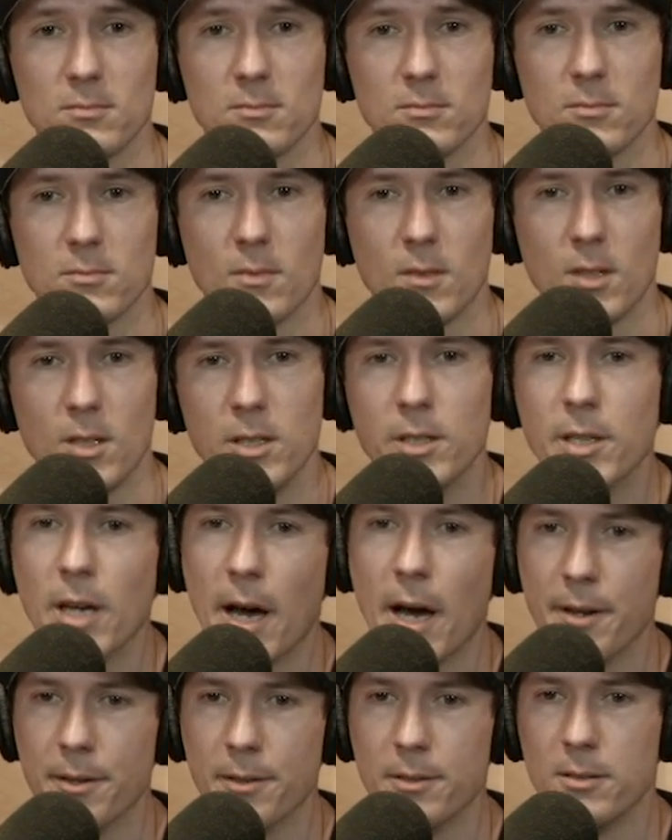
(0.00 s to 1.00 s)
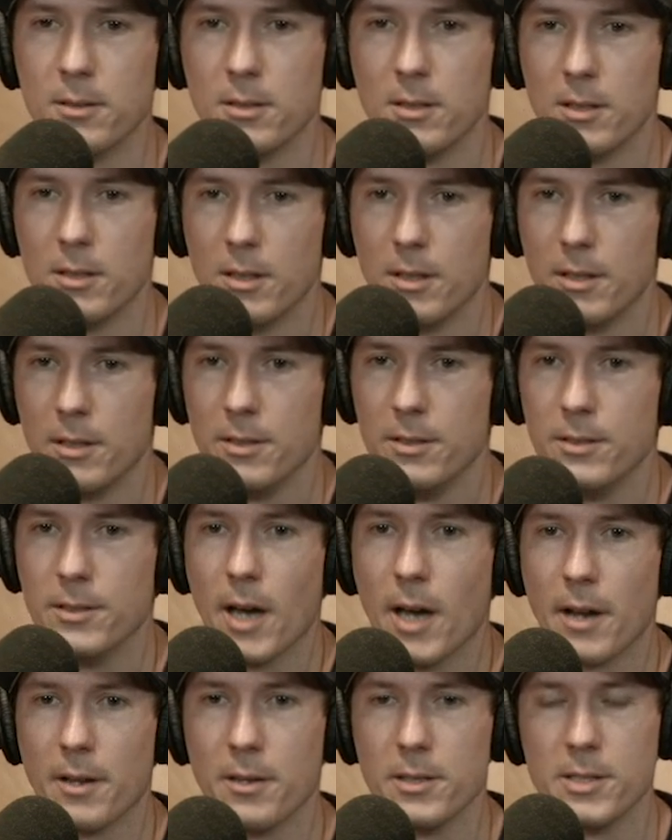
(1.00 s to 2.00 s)
So you got to. You
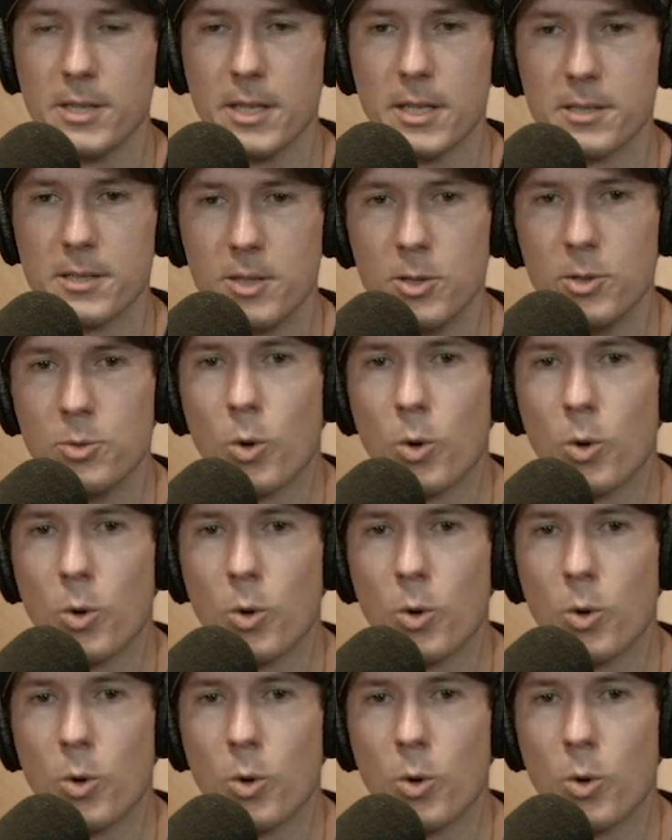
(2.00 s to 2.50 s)
got to these days.